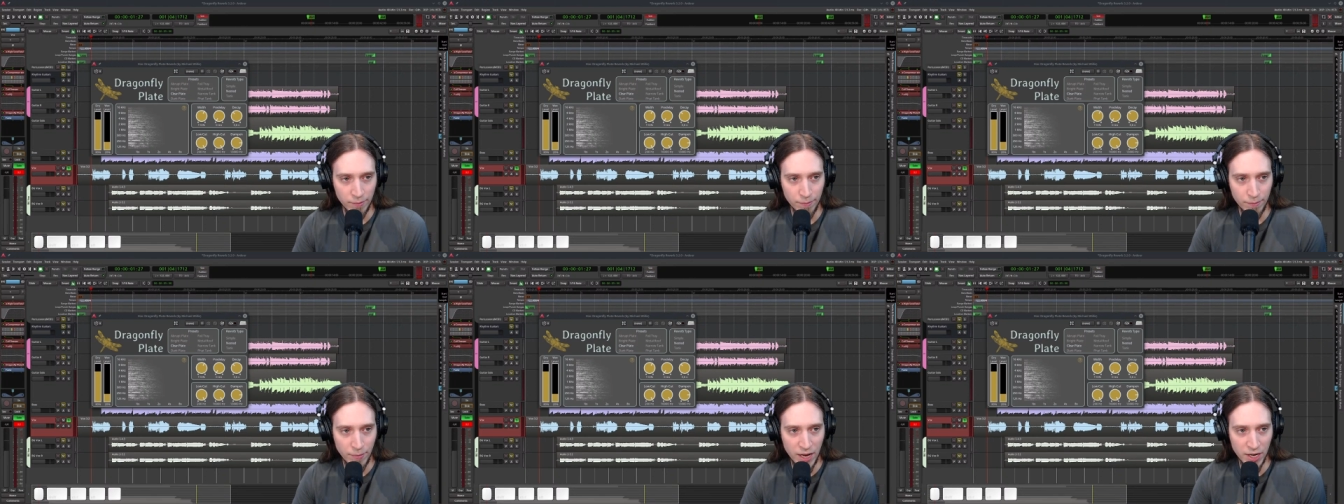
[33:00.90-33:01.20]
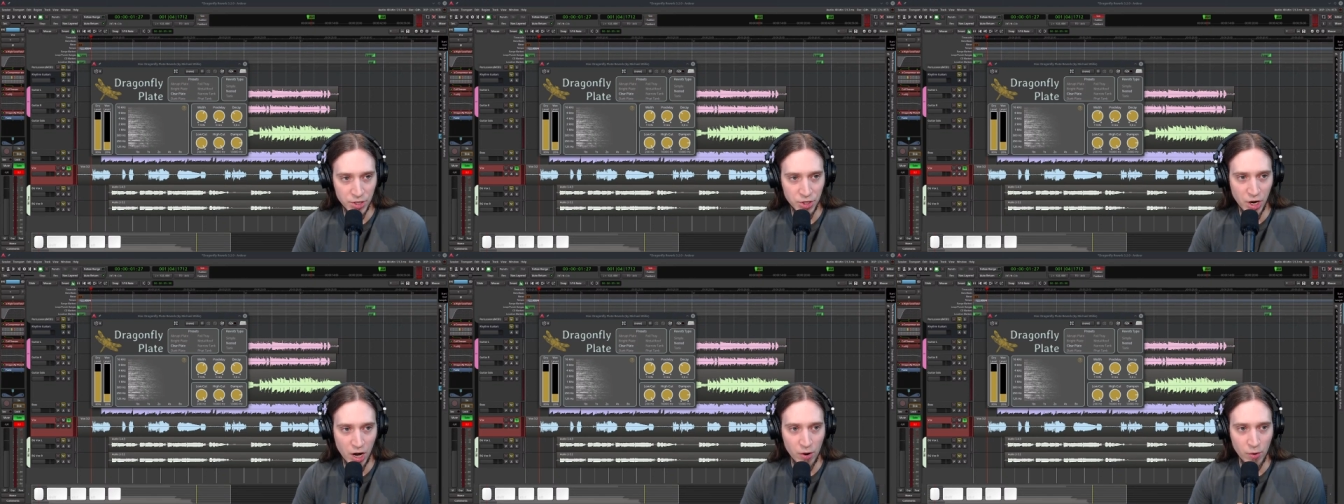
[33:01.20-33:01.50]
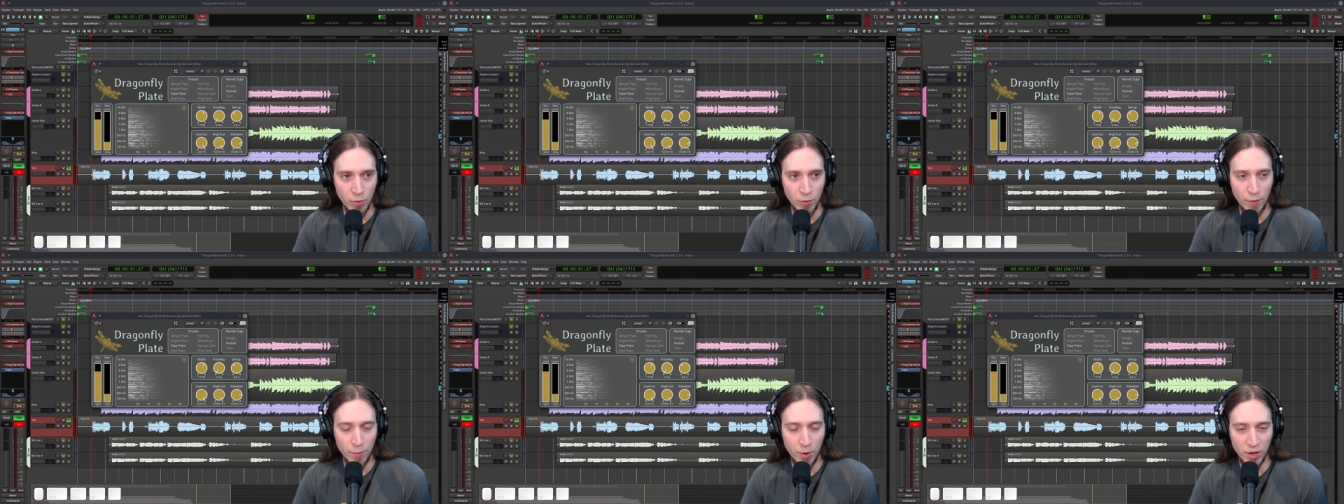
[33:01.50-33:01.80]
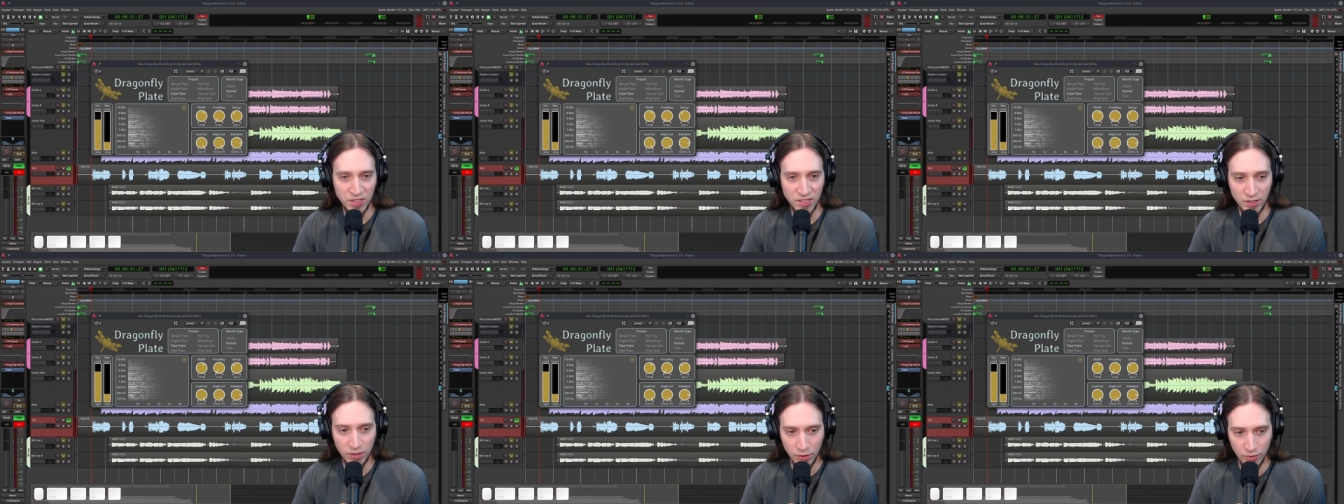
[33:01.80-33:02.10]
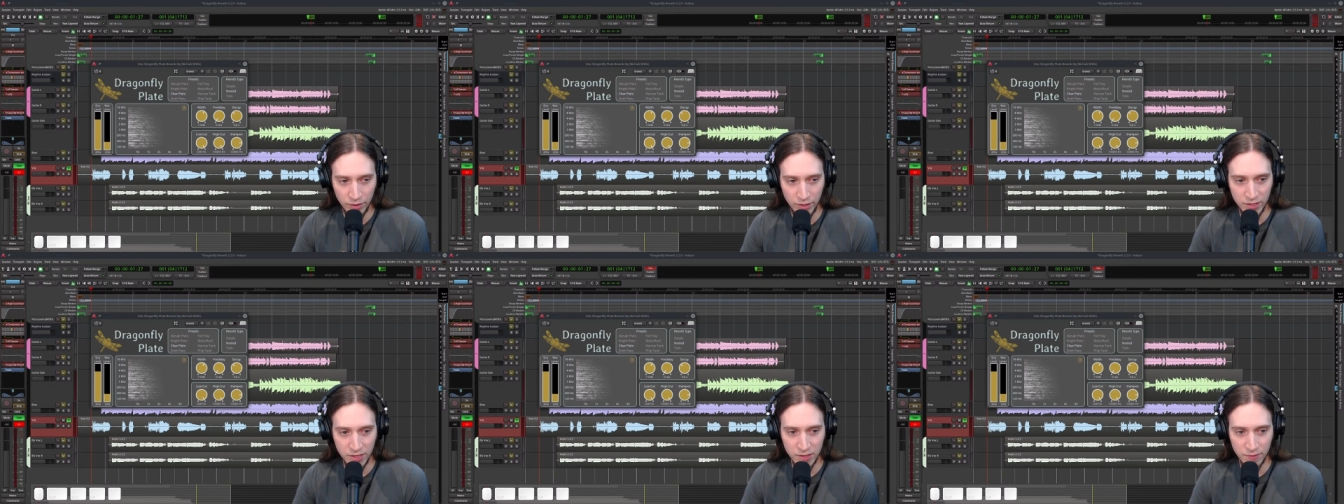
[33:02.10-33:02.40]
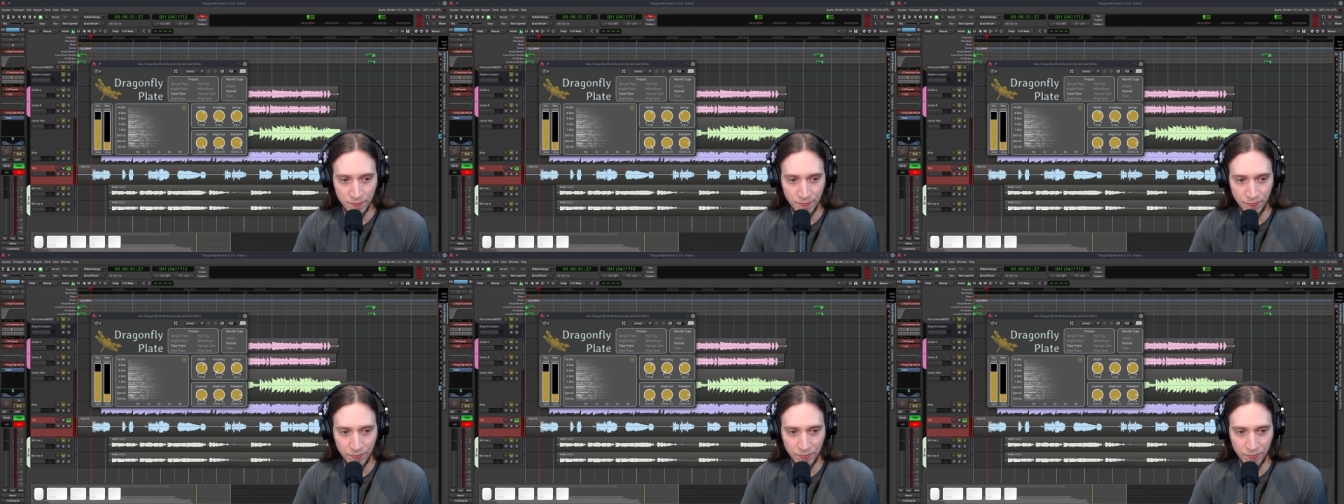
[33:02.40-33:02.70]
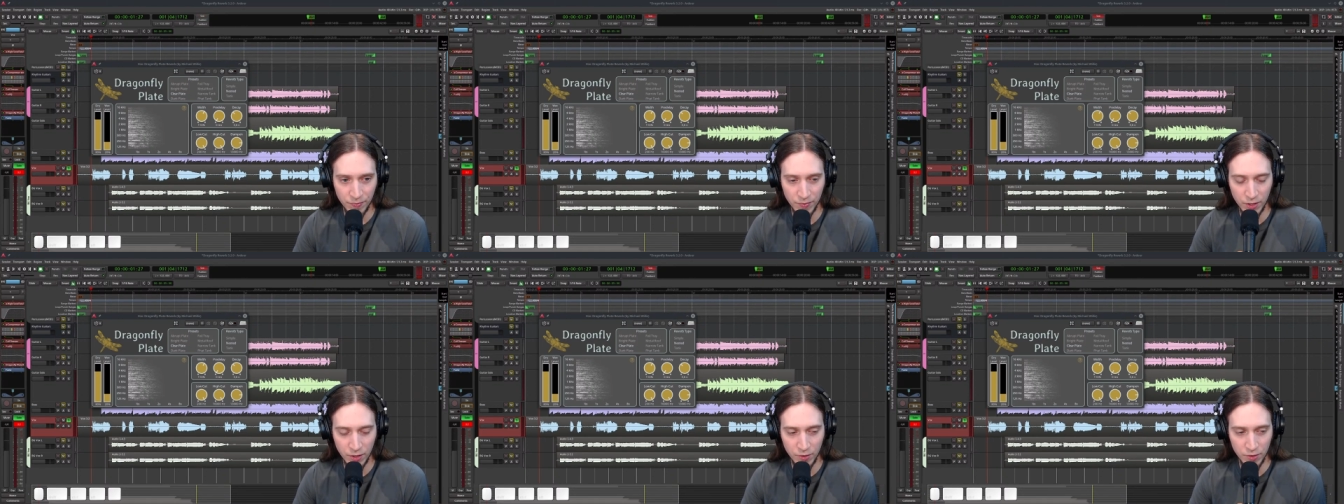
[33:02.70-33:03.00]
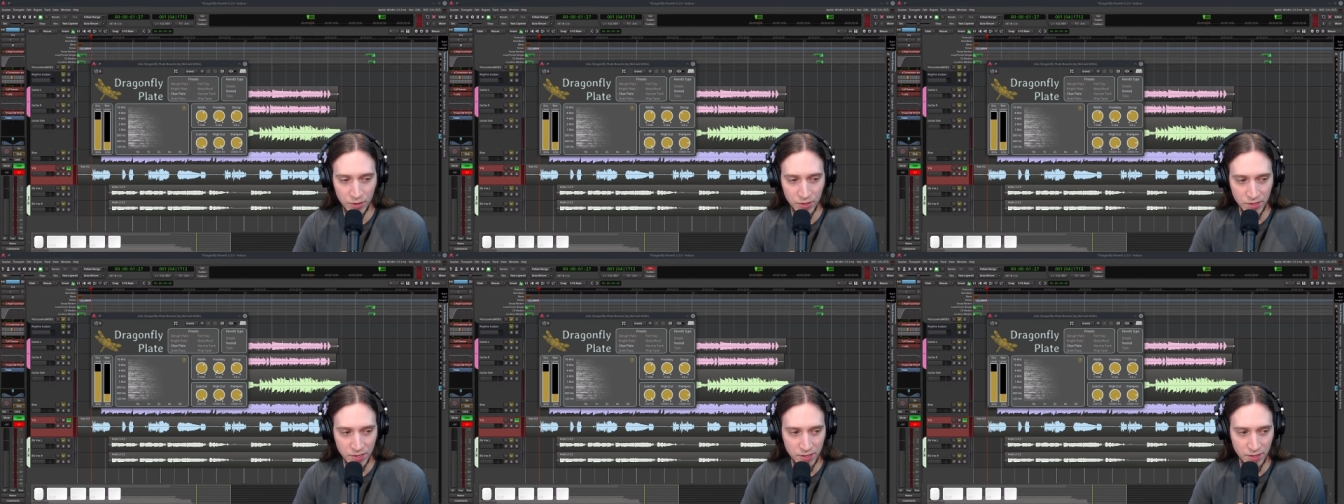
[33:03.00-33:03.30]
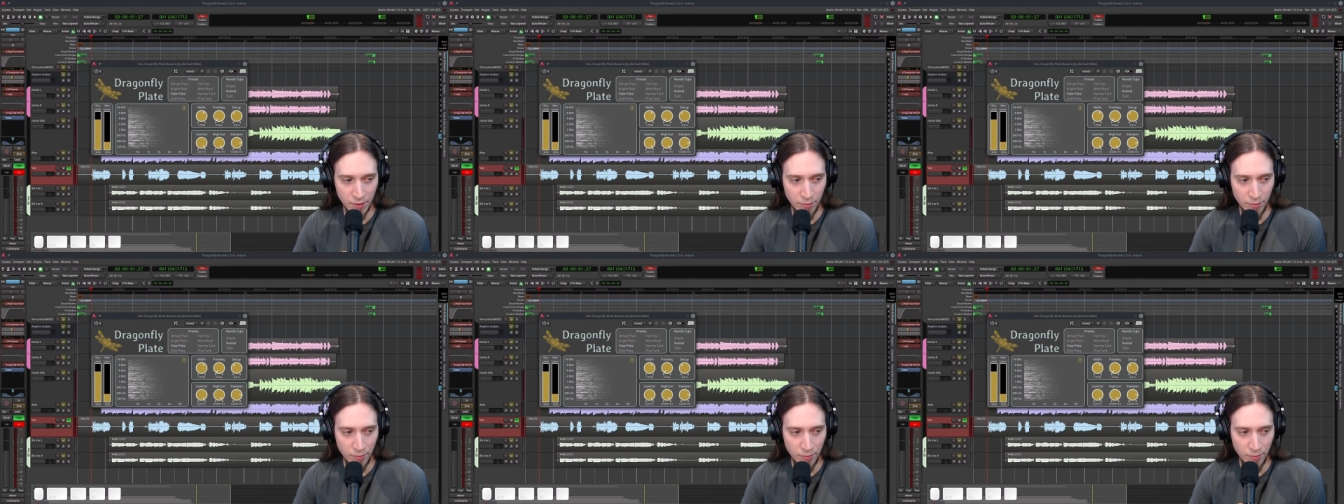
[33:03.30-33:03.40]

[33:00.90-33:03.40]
Manjaro repositories. There is